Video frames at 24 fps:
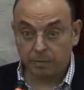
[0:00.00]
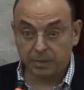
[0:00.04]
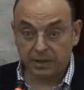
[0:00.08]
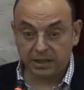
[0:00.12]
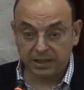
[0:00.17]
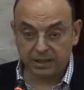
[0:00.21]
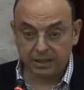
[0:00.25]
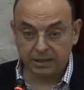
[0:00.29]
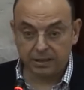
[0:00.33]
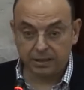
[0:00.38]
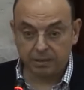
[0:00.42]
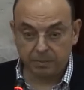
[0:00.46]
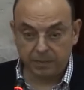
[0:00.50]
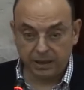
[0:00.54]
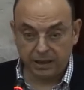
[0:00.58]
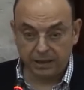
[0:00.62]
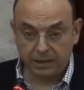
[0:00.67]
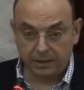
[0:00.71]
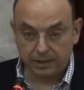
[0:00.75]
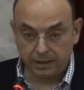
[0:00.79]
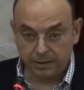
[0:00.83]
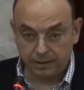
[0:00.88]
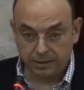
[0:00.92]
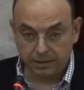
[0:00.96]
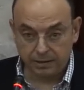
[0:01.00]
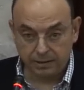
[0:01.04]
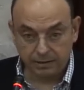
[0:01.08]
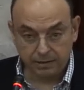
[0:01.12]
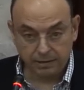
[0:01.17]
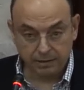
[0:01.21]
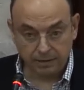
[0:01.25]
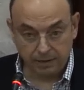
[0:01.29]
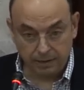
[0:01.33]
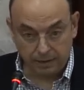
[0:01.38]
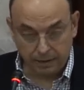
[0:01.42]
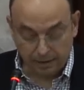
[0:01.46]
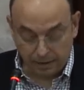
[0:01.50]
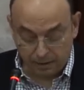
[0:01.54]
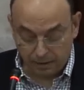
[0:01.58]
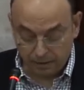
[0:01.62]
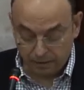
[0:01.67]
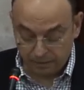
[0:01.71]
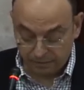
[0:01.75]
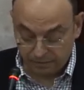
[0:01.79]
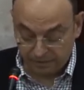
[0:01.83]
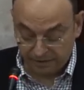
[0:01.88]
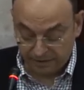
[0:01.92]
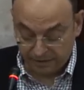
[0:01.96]
participated in
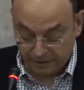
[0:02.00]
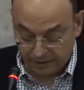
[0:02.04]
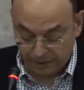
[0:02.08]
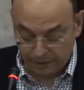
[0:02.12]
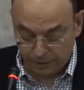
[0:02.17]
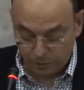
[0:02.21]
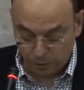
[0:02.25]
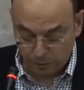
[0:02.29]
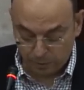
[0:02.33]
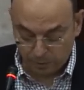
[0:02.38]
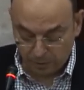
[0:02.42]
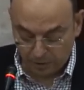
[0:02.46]
our foundation